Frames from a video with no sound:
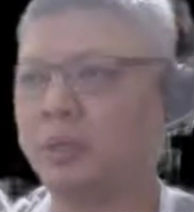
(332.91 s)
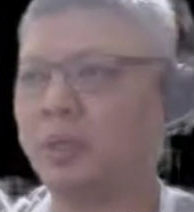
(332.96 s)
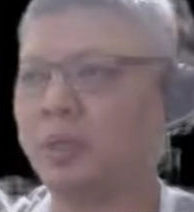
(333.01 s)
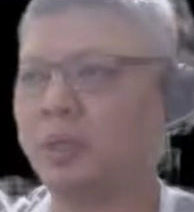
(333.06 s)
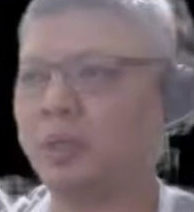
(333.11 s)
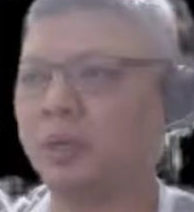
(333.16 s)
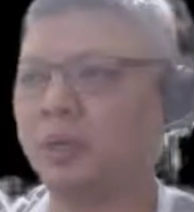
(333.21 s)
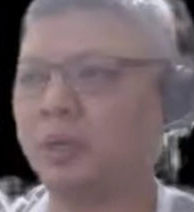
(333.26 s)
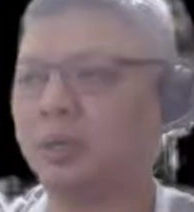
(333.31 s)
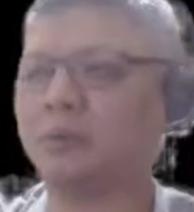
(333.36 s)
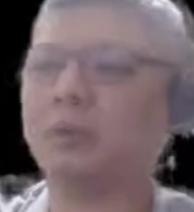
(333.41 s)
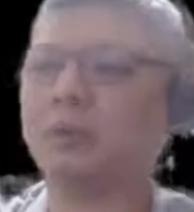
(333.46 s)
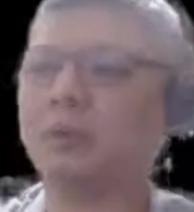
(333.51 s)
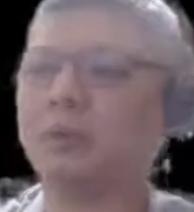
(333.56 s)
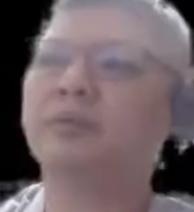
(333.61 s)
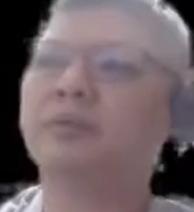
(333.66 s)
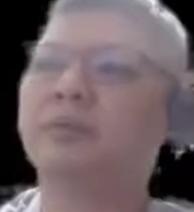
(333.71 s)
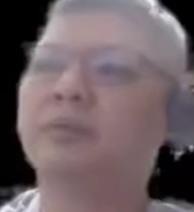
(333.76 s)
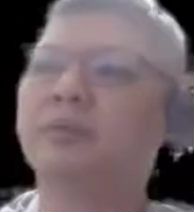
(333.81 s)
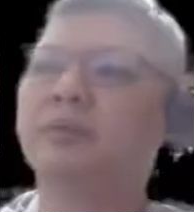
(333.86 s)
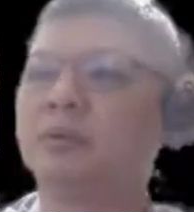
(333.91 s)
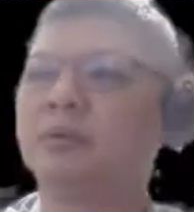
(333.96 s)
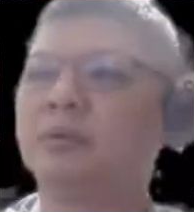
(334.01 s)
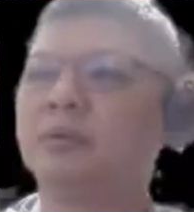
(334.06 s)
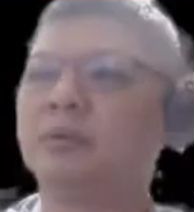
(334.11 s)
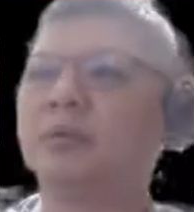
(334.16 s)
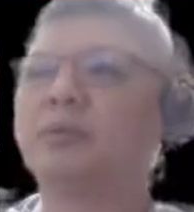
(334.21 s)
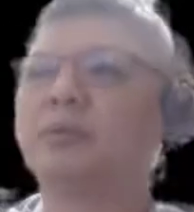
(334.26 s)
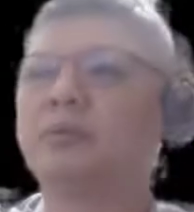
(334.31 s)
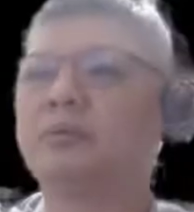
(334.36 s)
Now, one of the
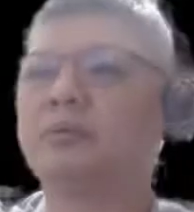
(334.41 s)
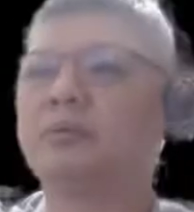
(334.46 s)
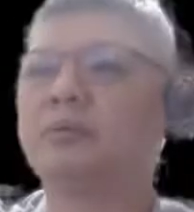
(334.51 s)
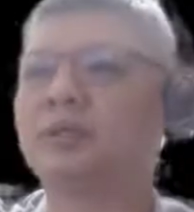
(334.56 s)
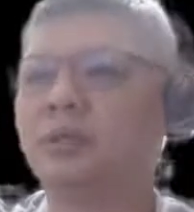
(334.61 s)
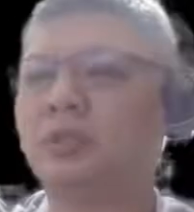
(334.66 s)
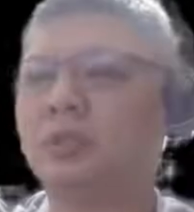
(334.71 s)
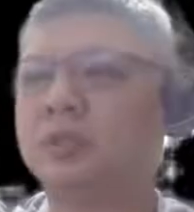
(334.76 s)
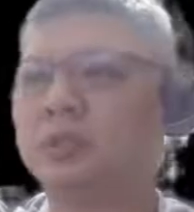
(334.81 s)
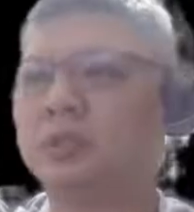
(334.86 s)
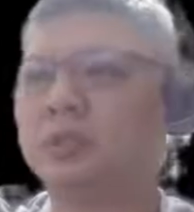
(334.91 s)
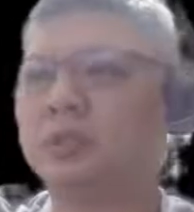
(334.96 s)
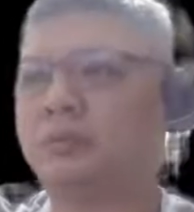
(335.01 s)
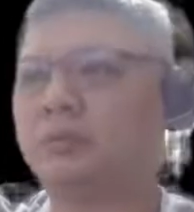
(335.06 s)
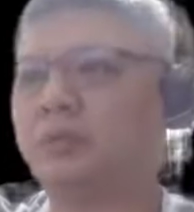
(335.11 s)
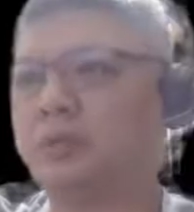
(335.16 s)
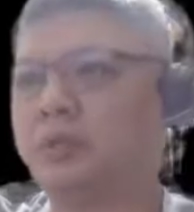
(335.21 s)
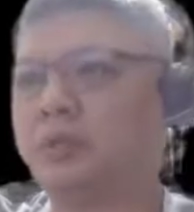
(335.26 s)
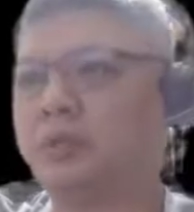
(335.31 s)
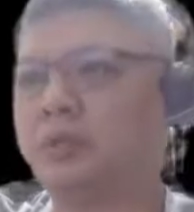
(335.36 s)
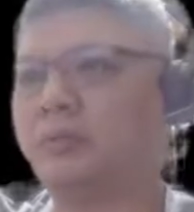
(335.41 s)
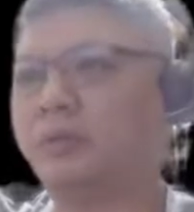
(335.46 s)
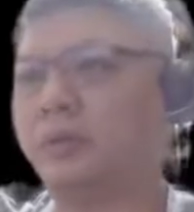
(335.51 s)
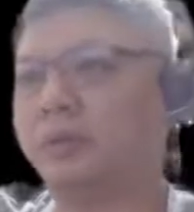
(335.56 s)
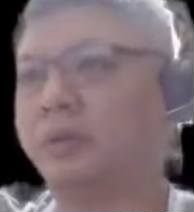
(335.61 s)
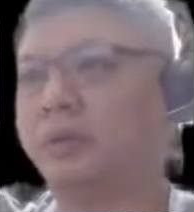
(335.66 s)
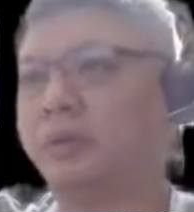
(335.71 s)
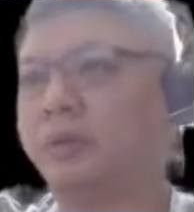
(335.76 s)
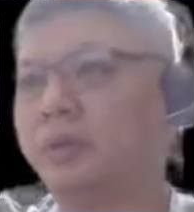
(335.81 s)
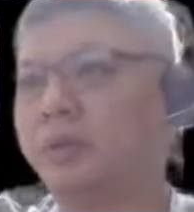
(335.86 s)
characteristics of the same
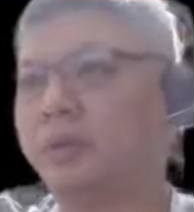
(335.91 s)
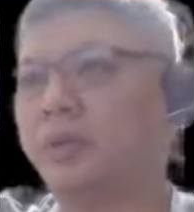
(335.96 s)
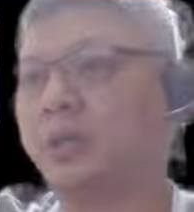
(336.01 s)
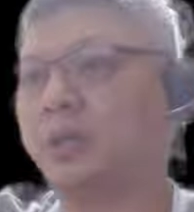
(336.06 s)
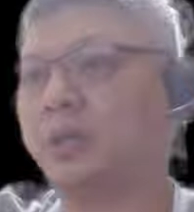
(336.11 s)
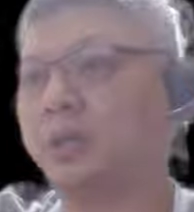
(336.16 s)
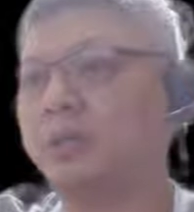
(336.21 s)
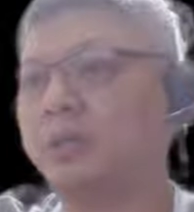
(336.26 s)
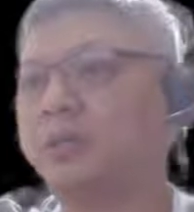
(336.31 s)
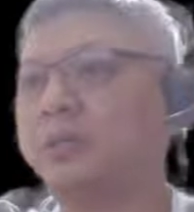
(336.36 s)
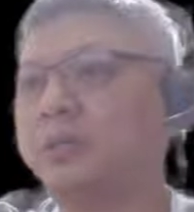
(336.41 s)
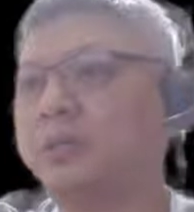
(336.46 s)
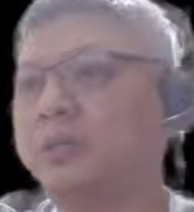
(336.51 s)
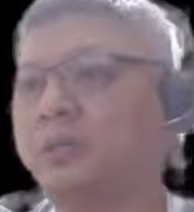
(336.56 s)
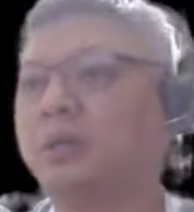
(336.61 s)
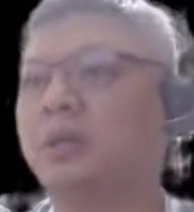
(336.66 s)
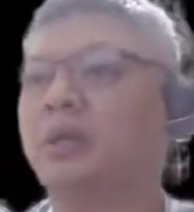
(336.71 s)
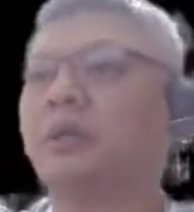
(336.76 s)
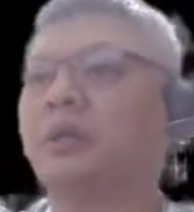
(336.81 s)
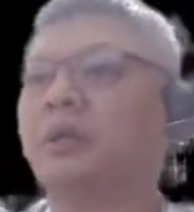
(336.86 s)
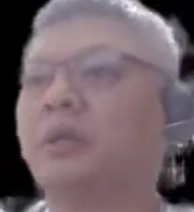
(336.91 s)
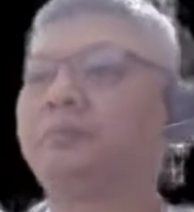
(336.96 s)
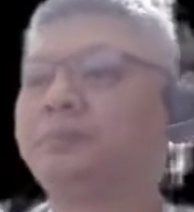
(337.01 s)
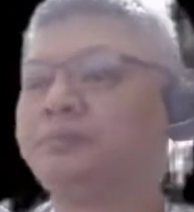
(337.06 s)
direction cannons is that